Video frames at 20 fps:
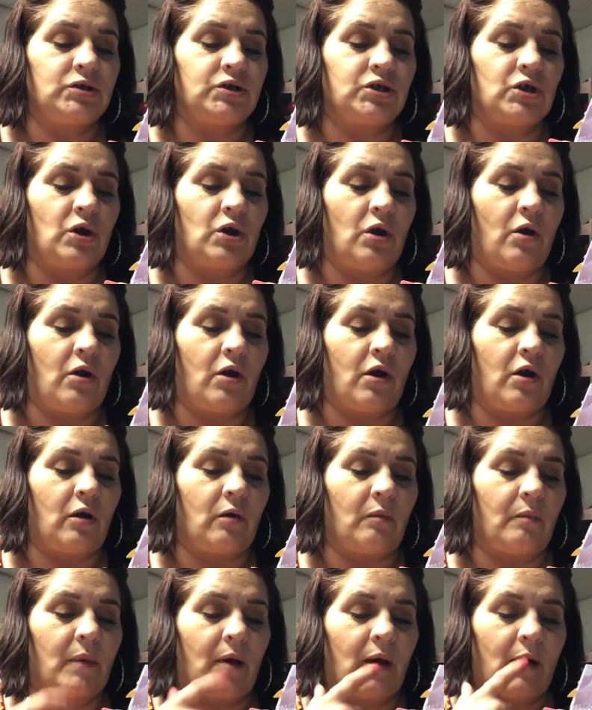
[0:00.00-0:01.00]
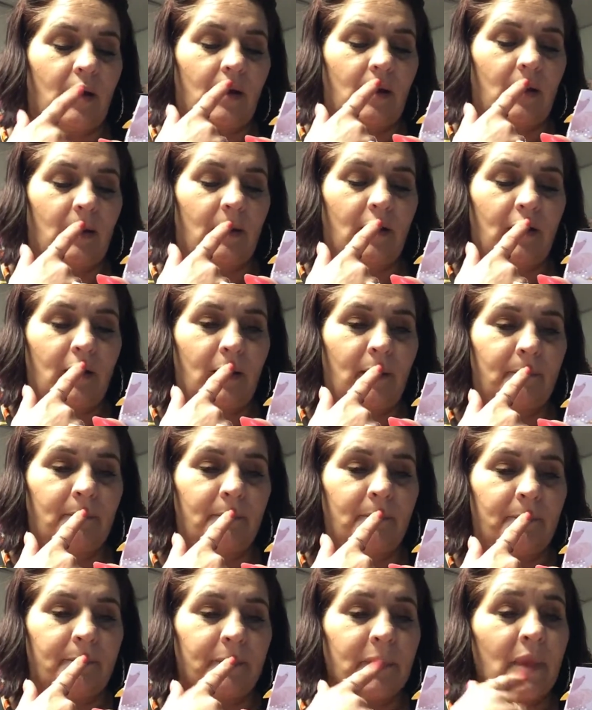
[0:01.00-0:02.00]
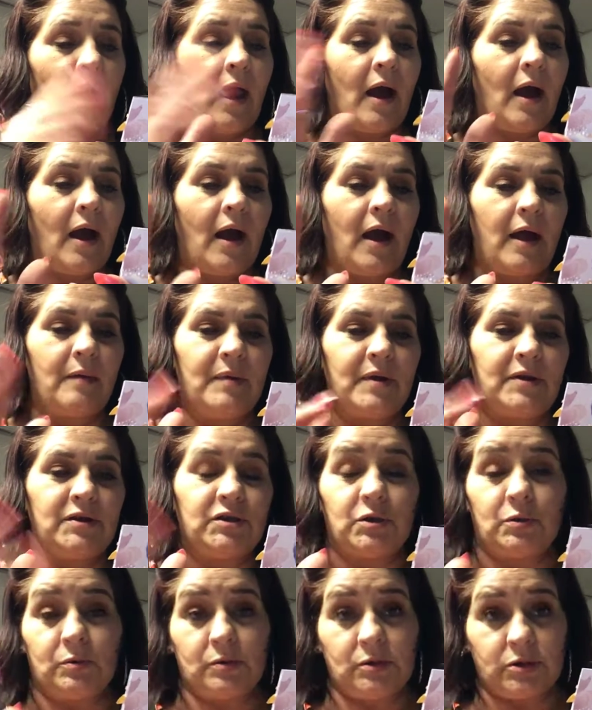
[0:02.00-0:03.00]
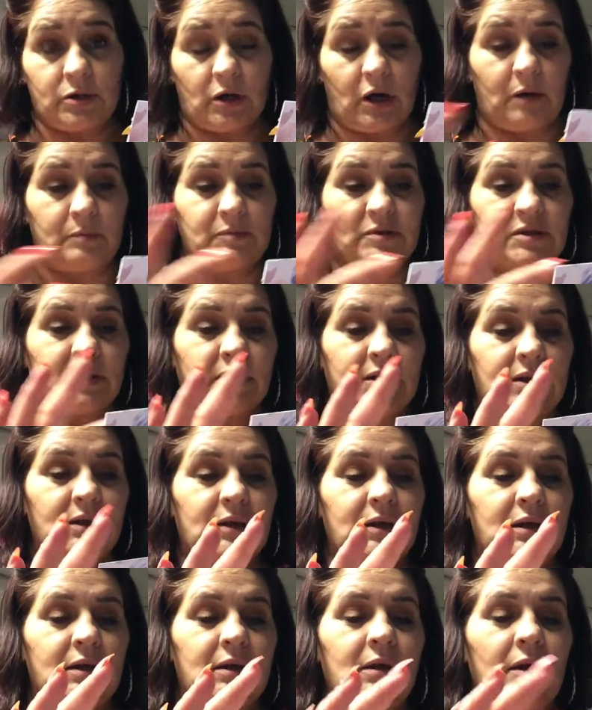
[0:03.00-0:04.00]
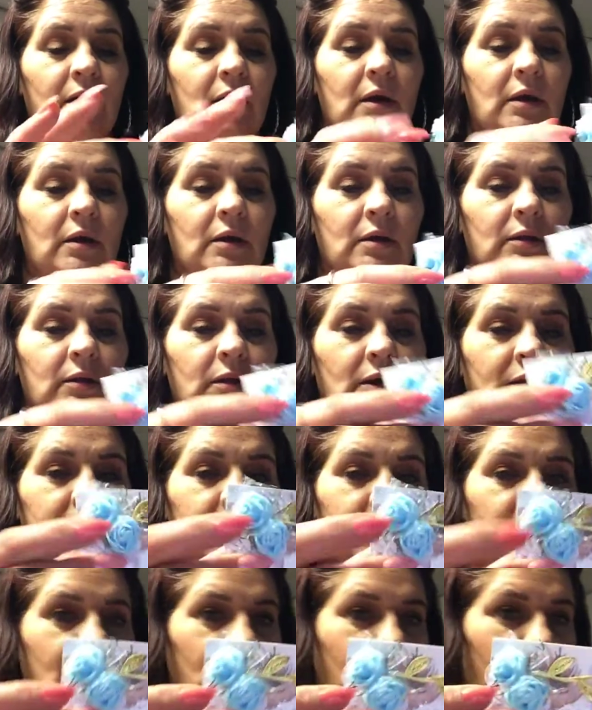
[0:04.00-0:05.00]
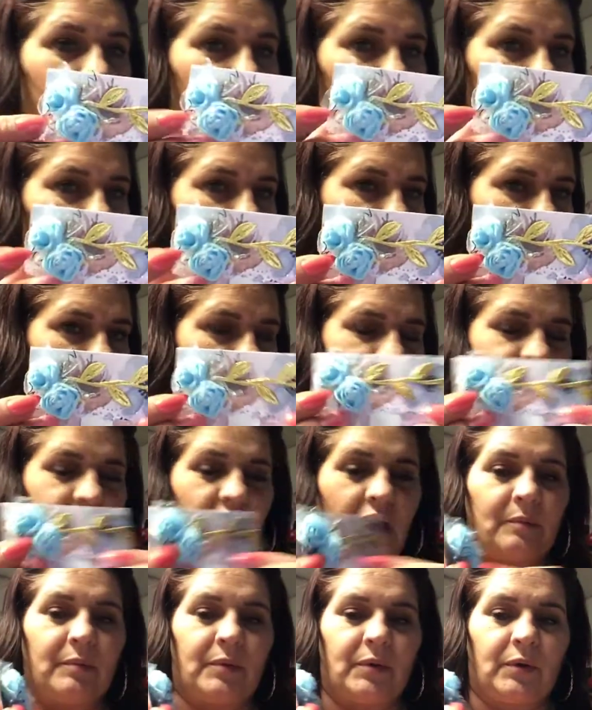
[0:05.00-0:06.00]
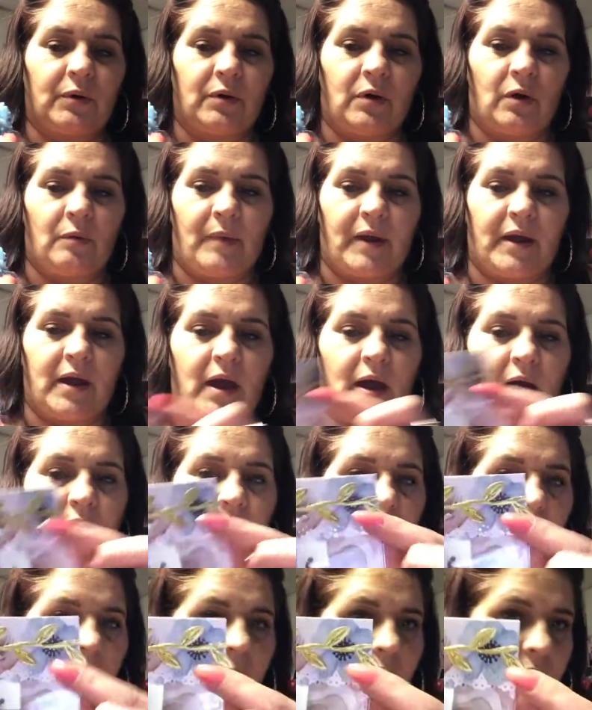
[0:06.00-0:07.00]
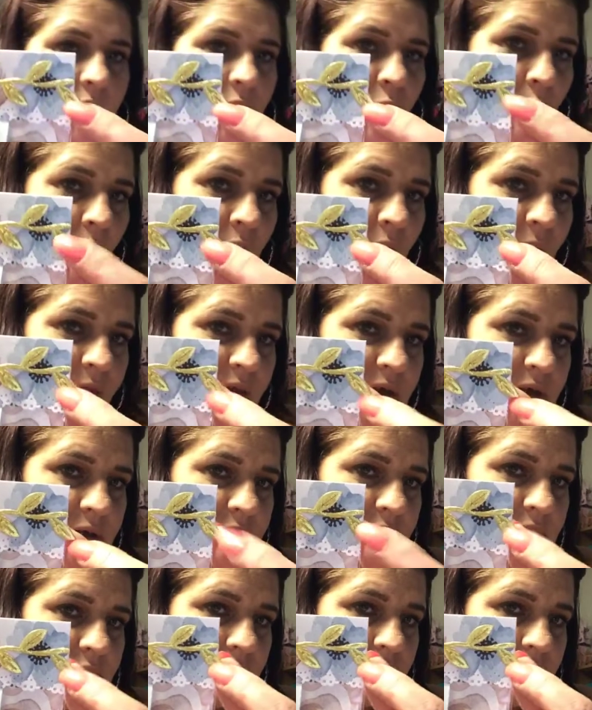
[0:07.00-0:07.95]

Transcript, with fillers: charm. Um, I've been doing charms lately. Look at her back topper. Oh my god. I want this